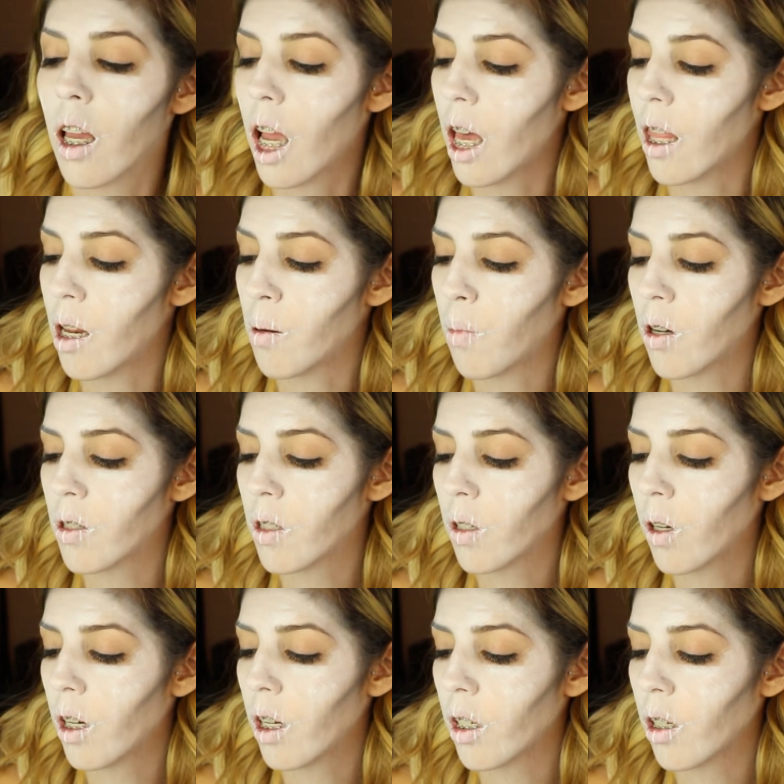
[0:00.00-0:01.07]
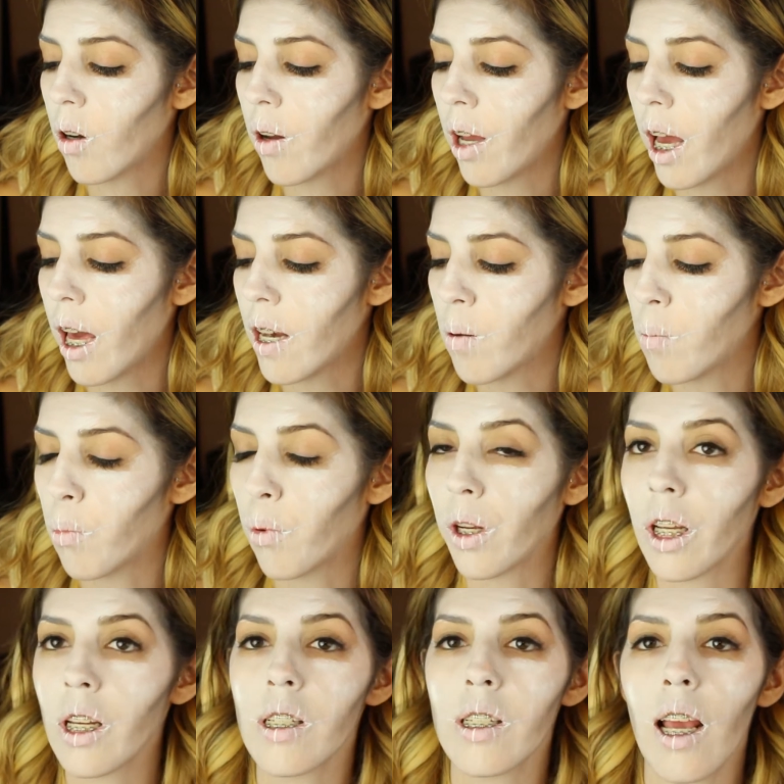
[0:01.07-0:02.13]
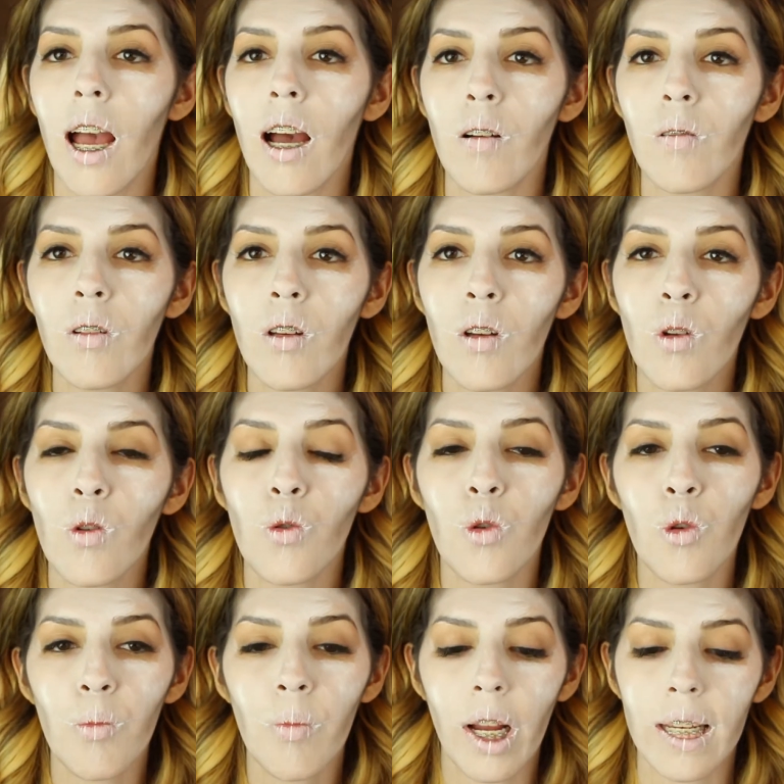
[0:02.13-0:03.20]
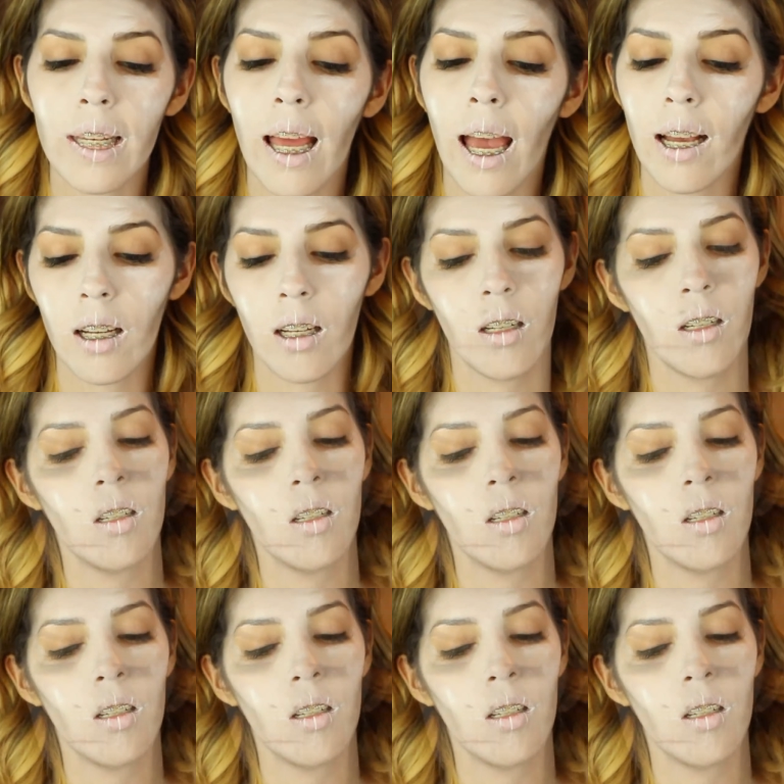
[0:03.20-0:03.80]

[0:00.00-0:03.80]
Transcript: And then I'm also gonna go ahead and bring it down to my neck.